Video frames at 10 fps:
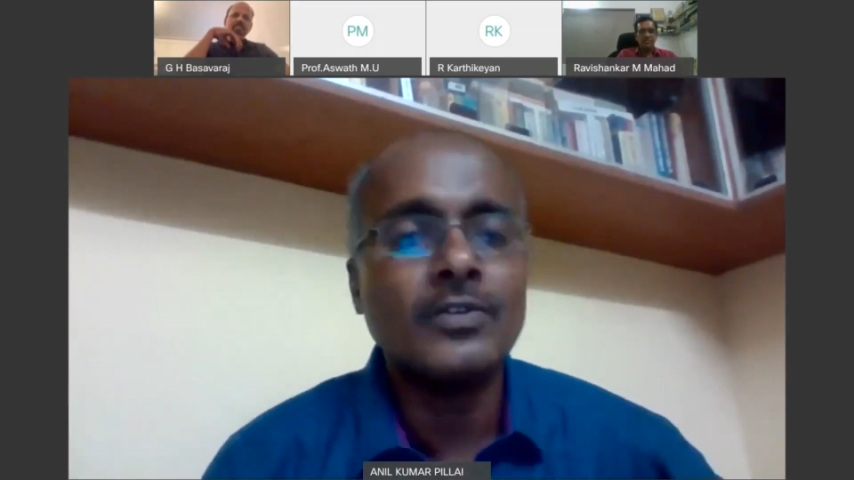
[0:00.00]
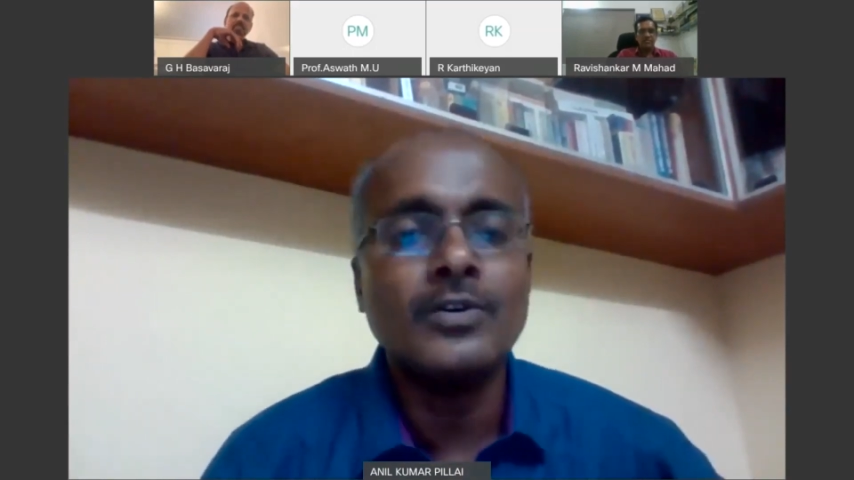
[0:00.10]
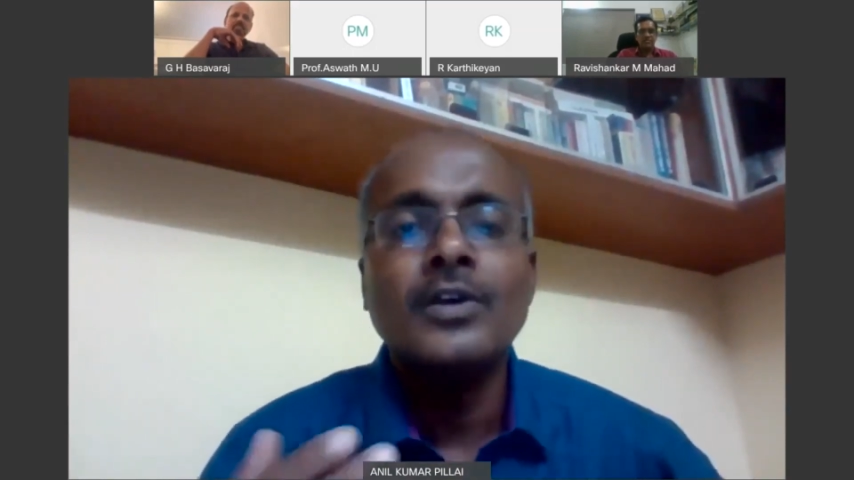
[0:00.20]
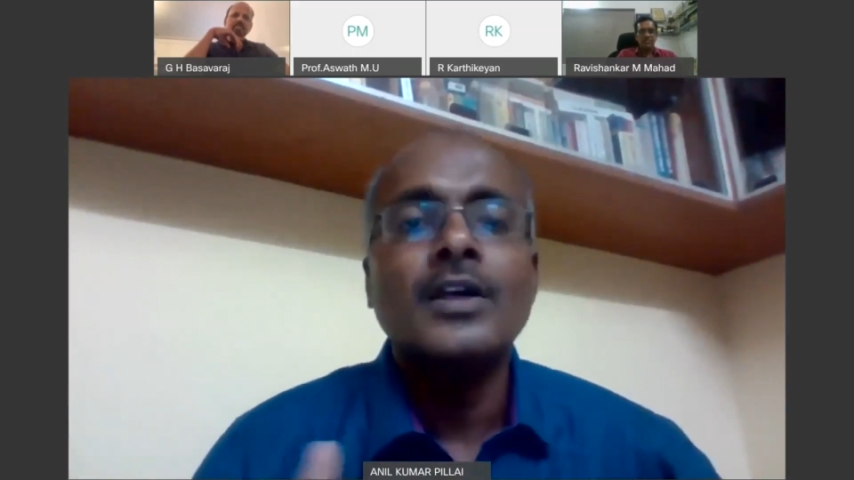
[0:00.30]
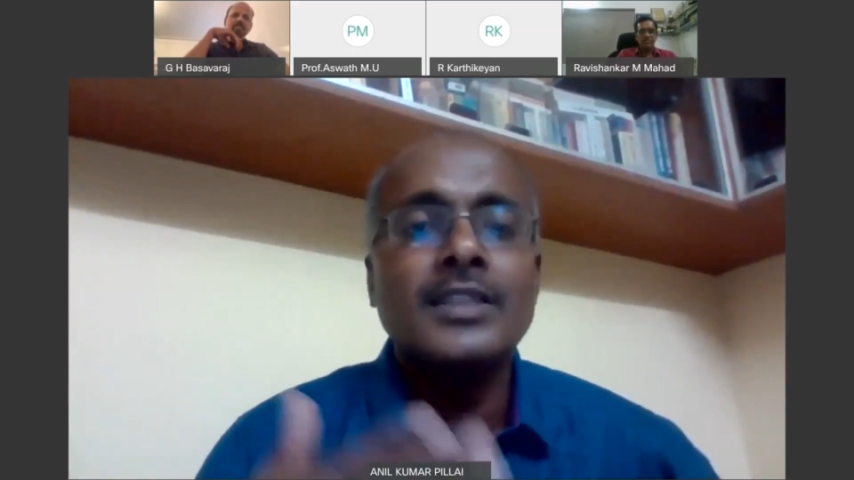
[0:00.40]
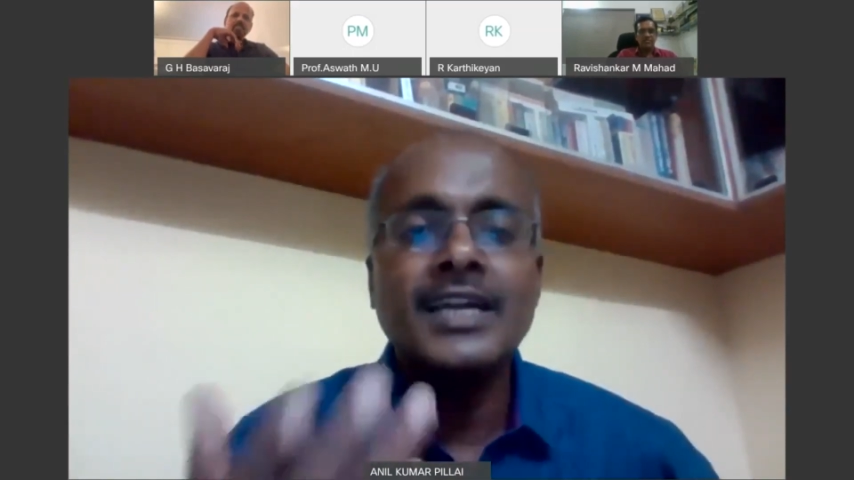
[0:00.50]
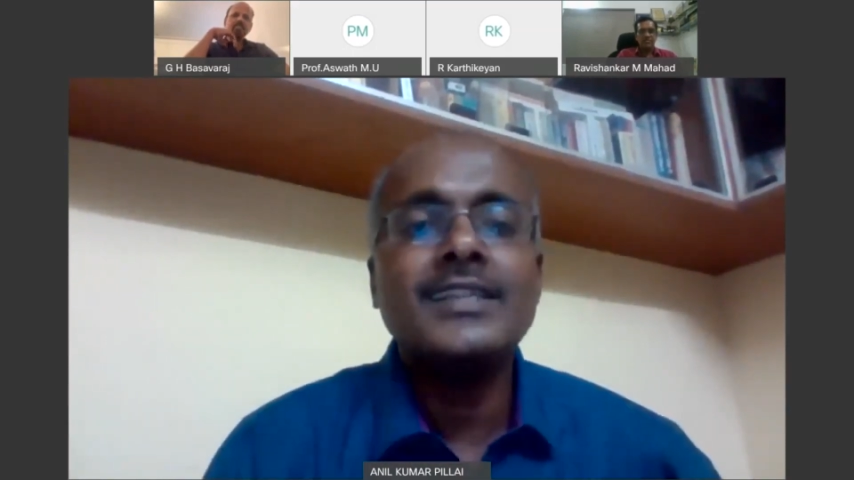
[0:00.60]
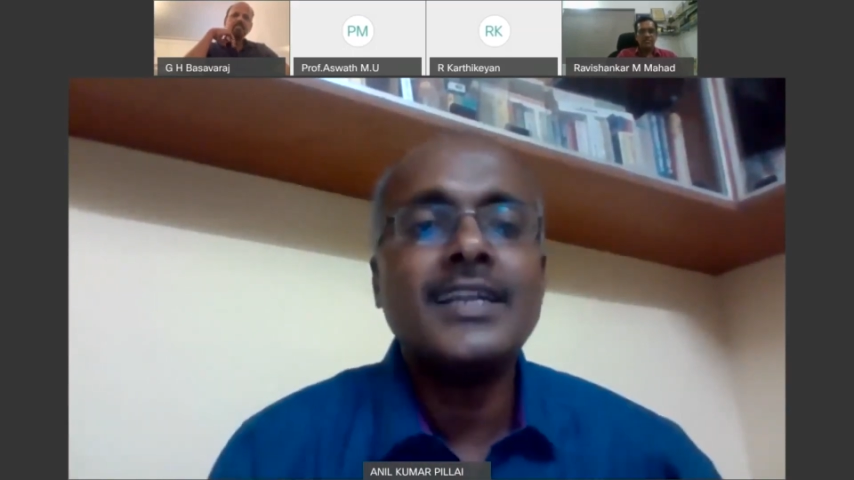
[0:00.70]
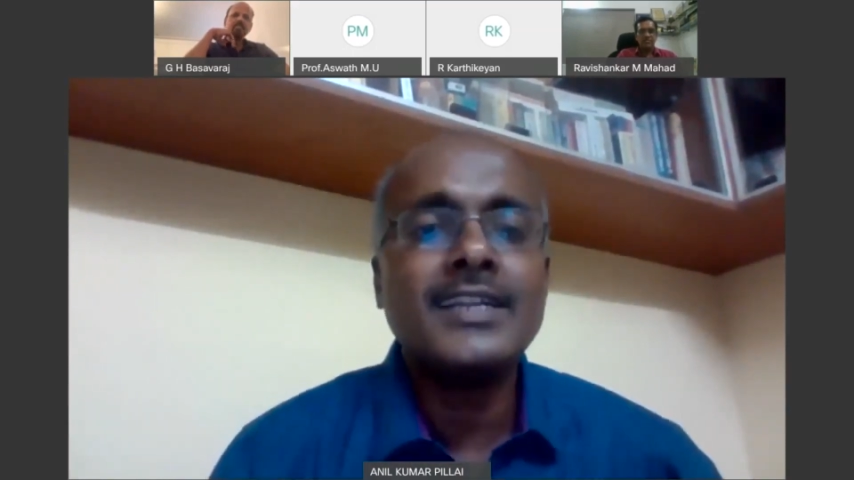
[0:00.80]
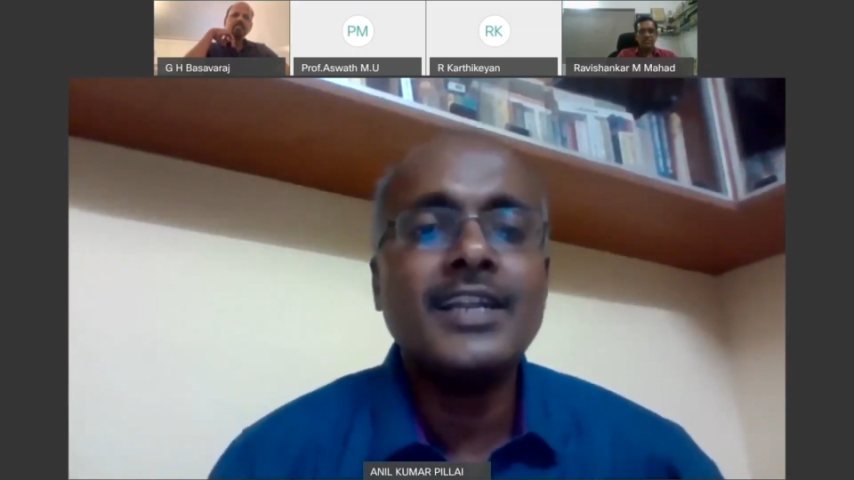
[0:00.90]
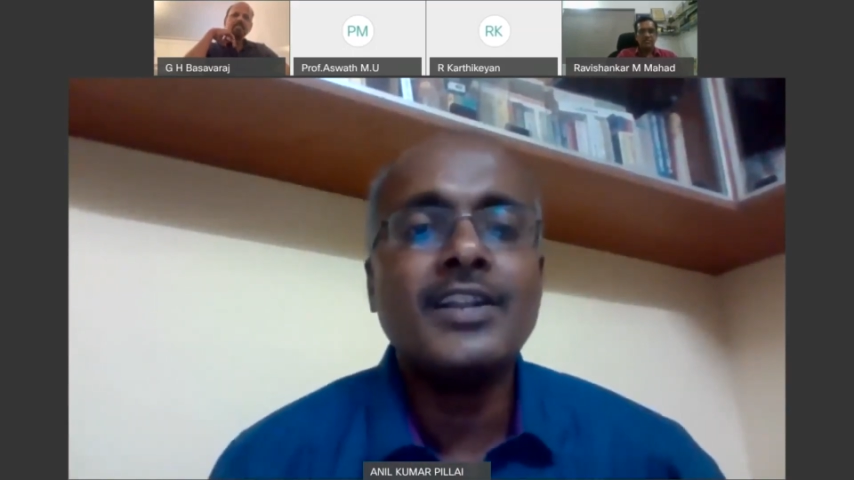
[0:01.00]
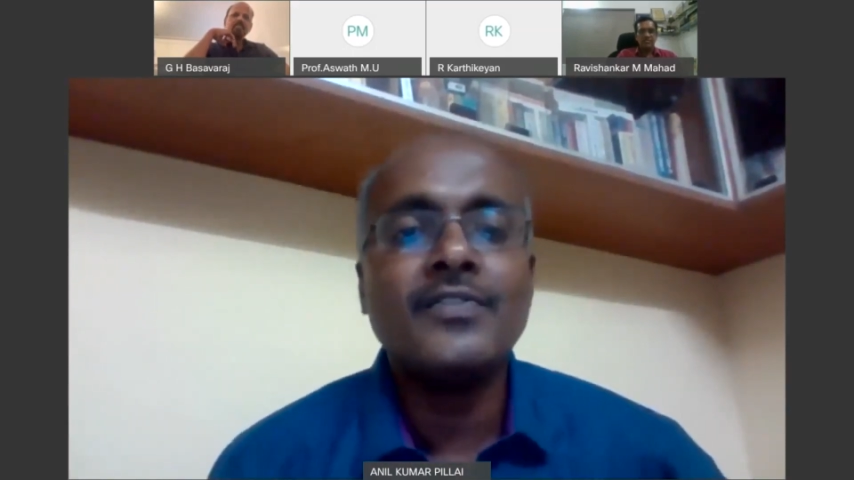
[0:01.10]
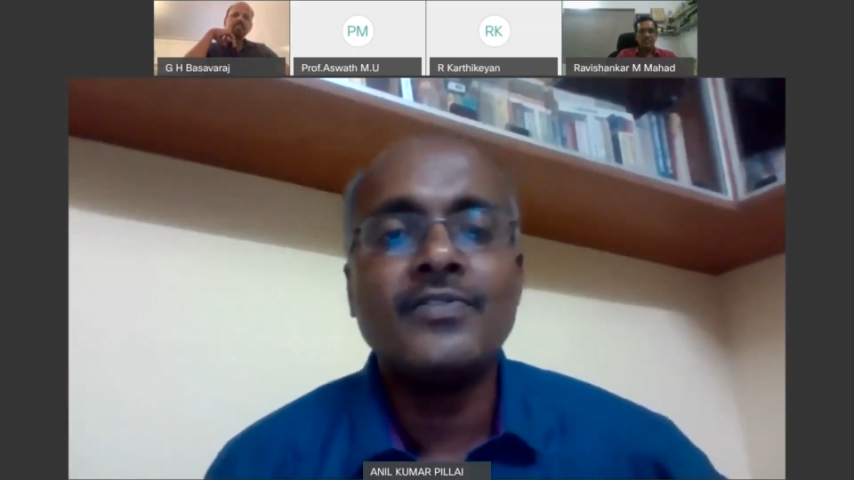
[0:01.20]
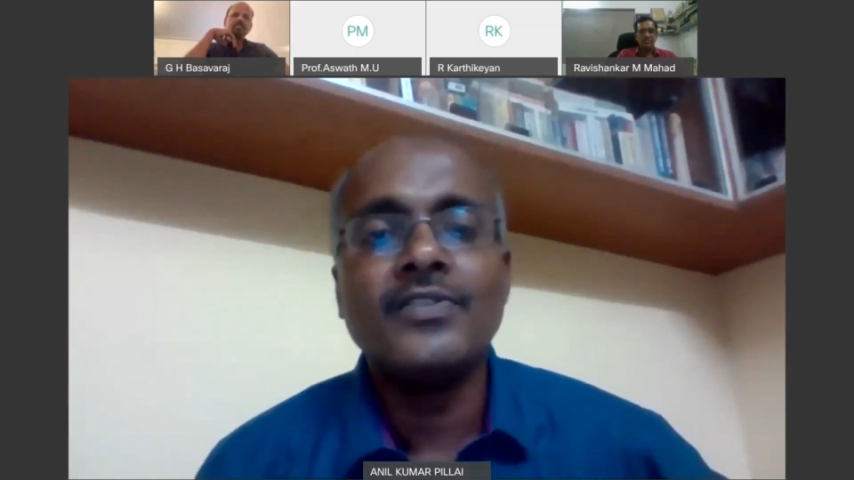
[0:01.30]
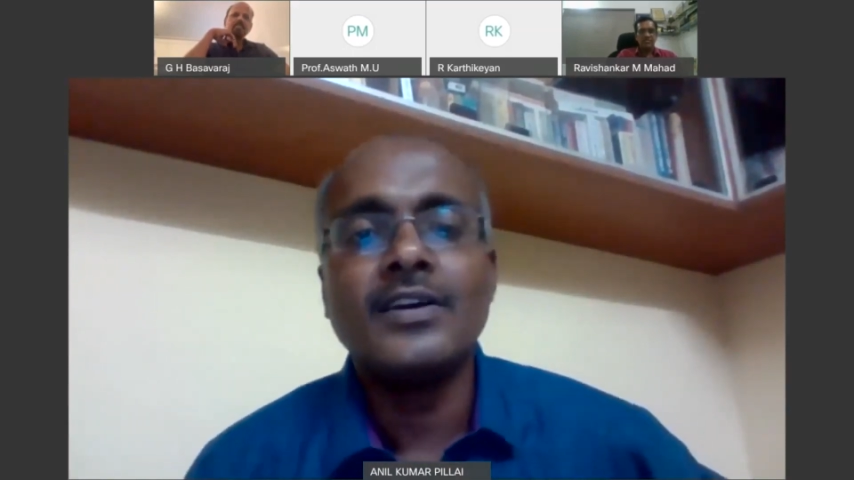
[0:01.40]
So that kind
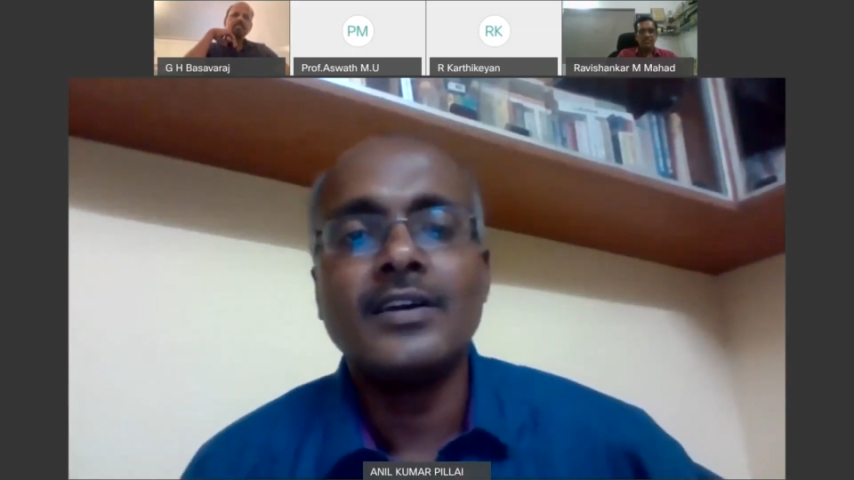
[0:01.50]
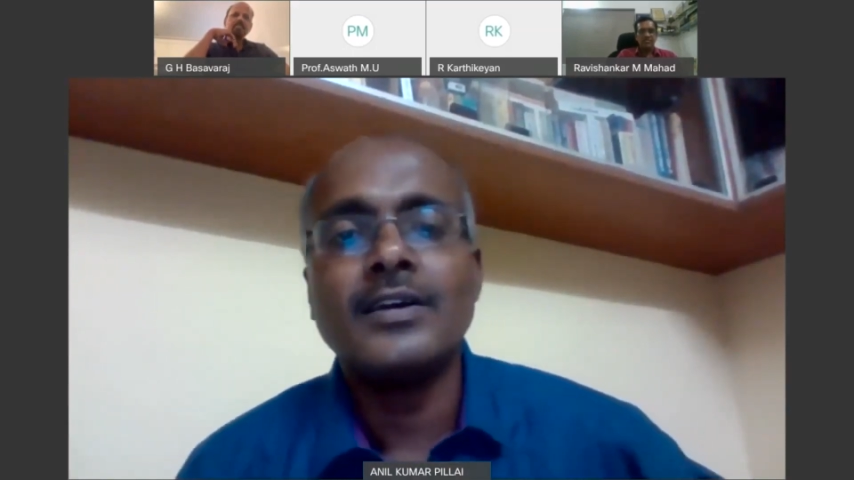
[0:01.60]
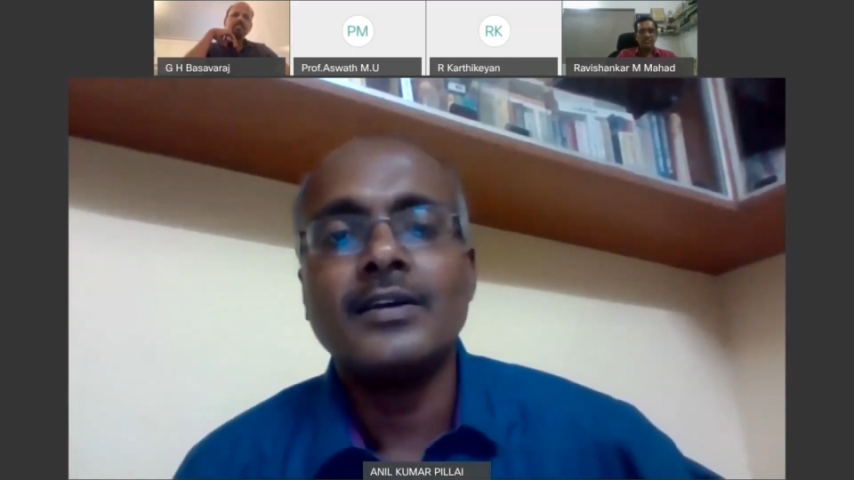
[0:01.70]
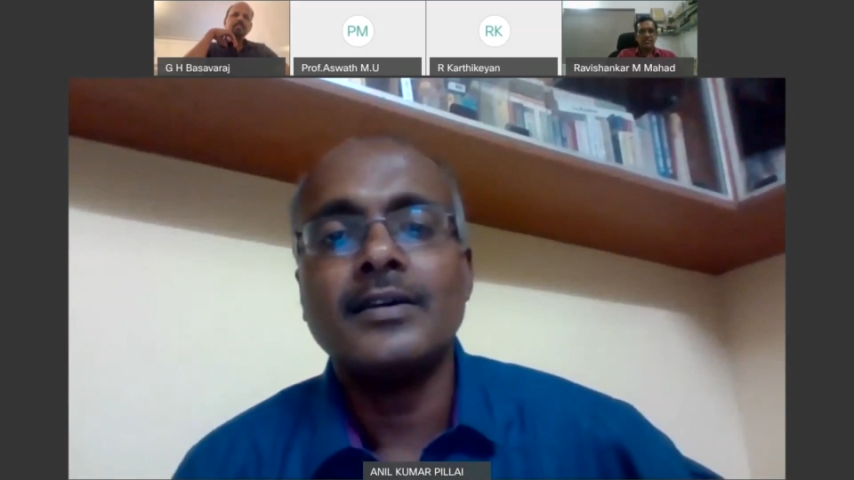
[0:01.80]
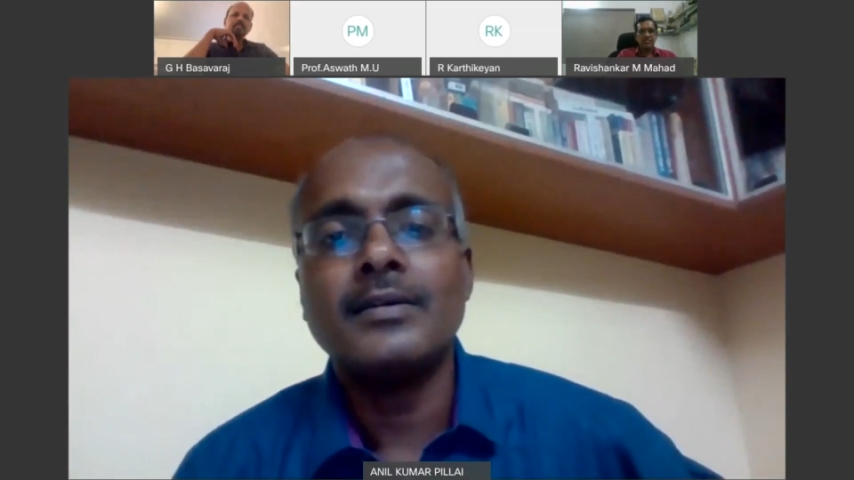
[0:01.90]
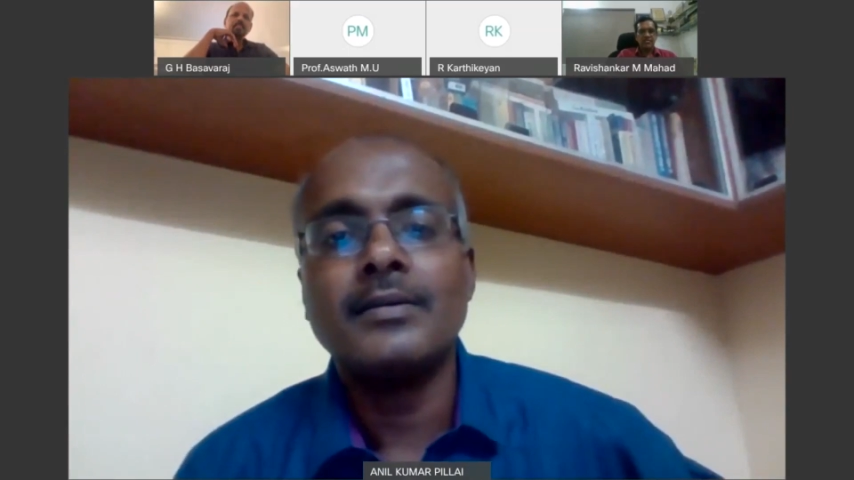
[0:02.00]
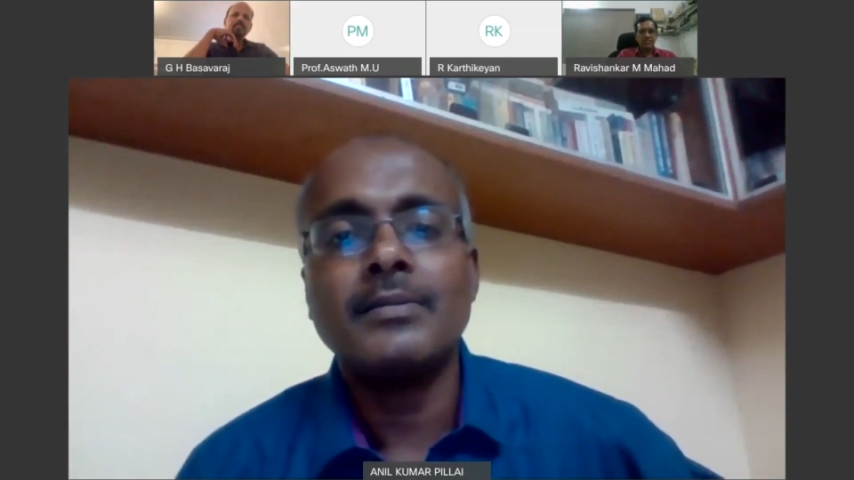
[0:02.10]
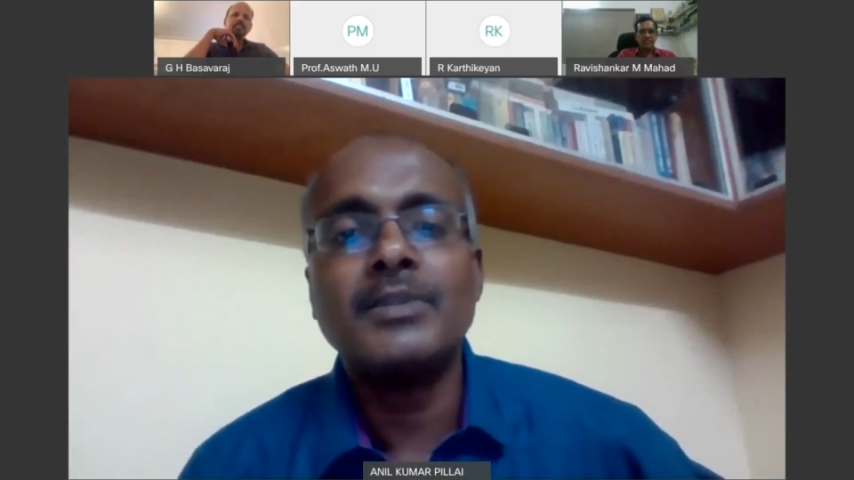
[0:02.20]
of